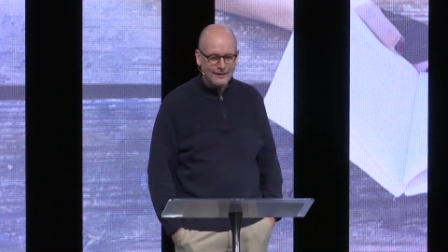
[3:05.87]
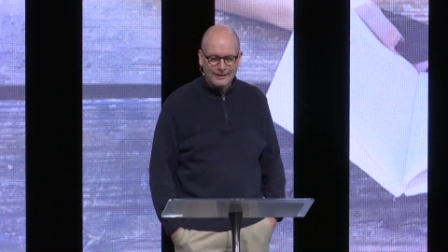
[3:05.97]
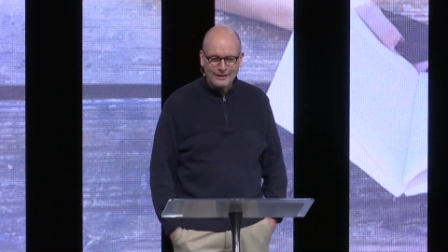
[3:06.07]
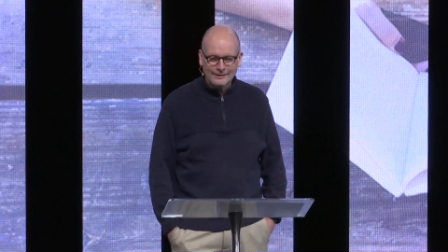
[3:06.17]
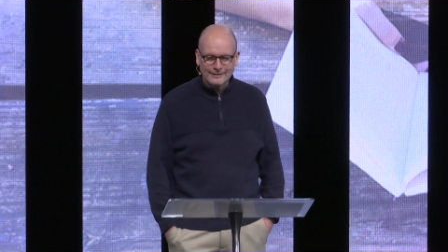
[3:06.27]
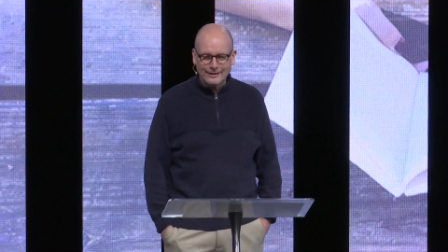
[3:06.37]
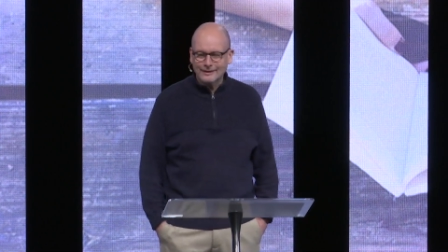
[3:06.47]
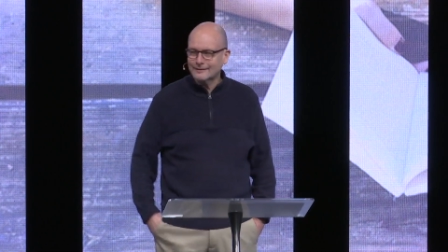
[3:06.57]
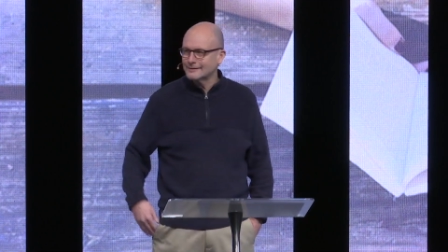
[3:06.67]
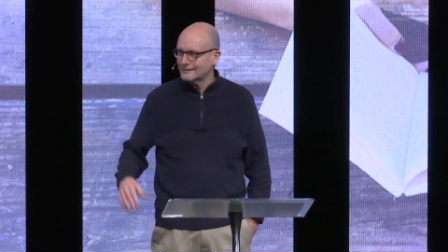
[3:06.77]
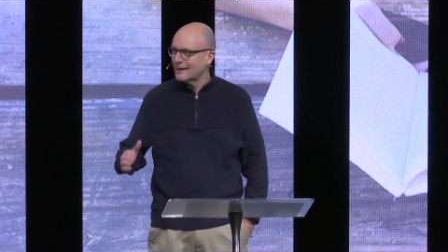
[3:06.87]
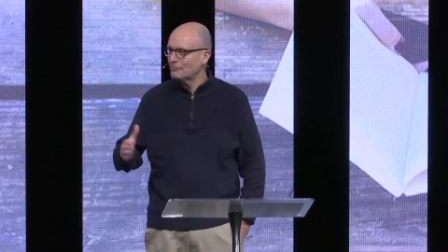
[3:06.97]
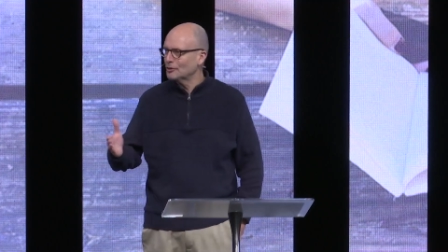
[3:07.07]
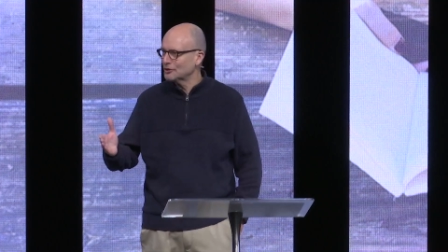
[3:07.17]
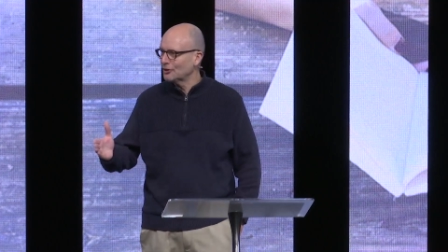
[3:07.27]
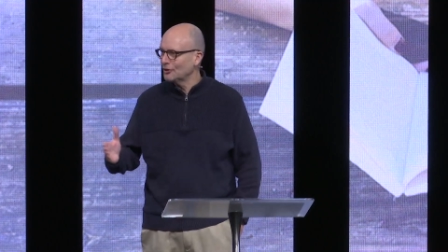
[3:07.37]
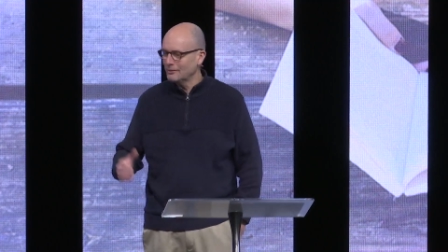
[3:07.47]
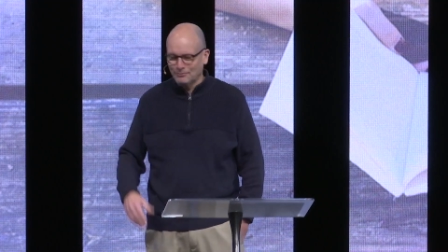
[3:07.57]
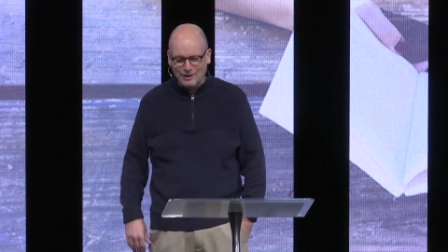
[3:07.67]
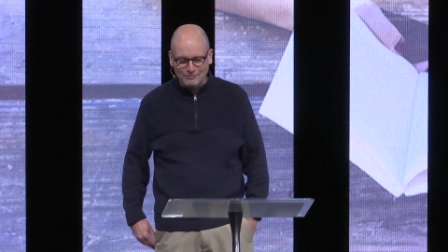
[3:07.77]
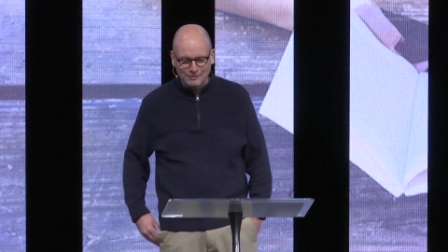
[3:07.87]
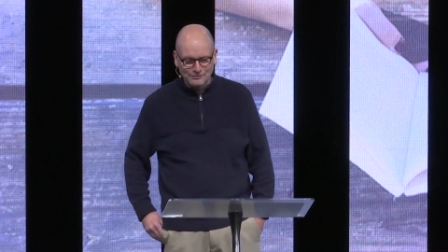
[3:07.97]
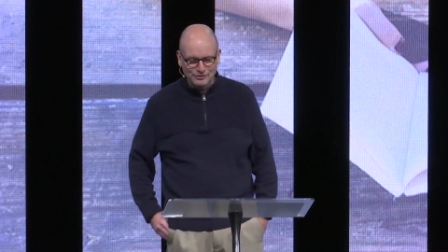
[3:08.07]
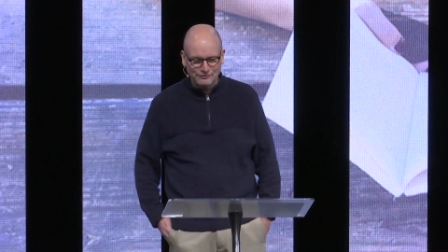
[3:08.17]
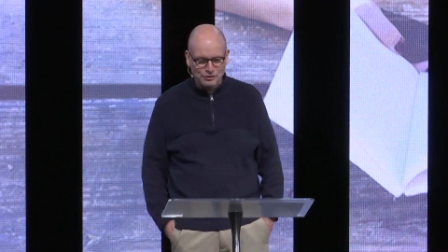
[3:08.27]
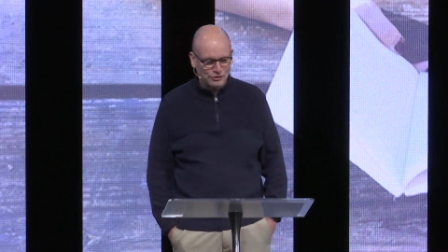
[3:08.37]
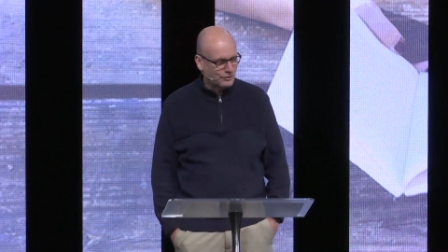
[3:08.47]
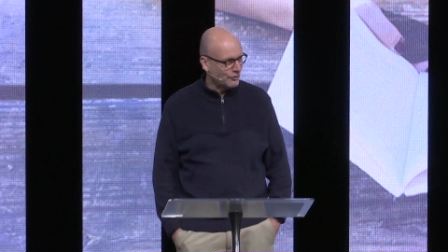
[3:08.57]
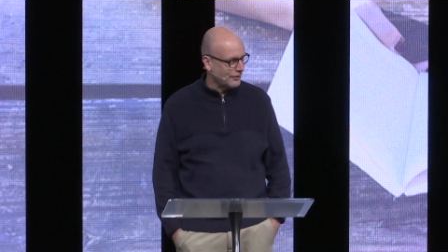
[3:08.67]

That's how to stop those annoying problems of church growth.